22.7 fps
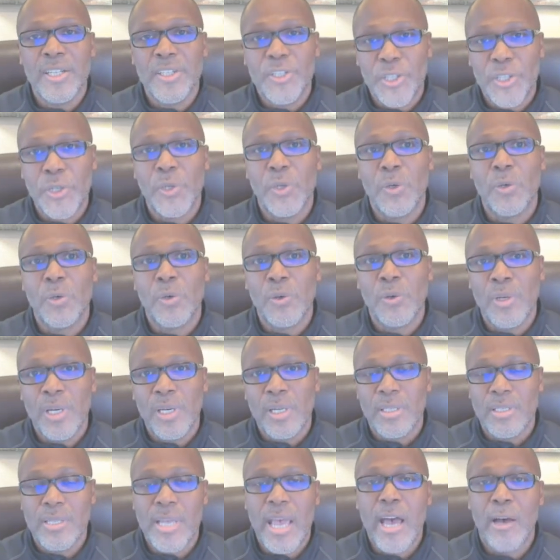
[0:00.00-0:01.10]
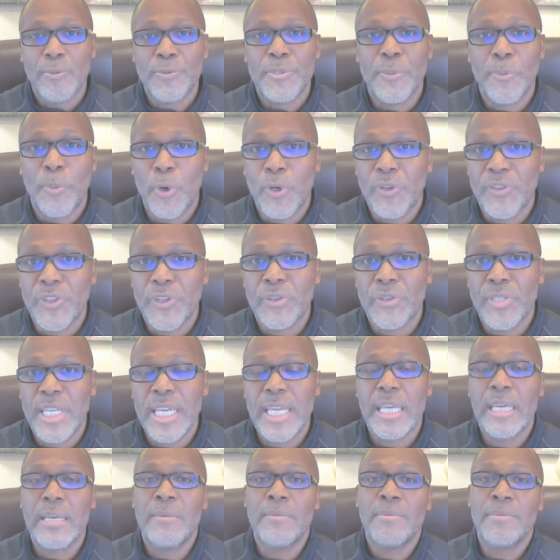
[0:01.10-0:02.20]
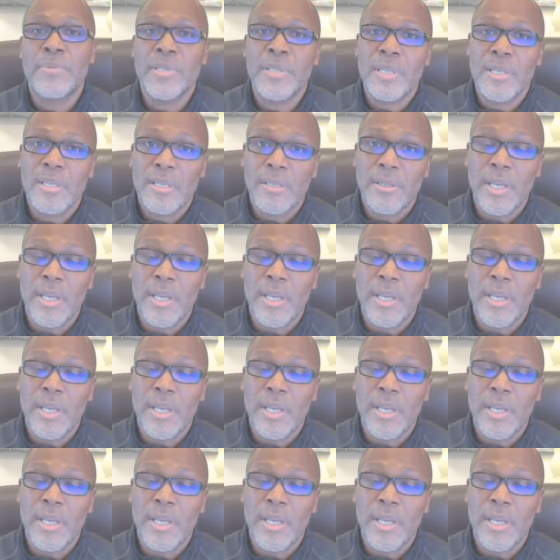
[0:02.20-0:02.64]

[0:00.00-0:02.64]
to help support their teams,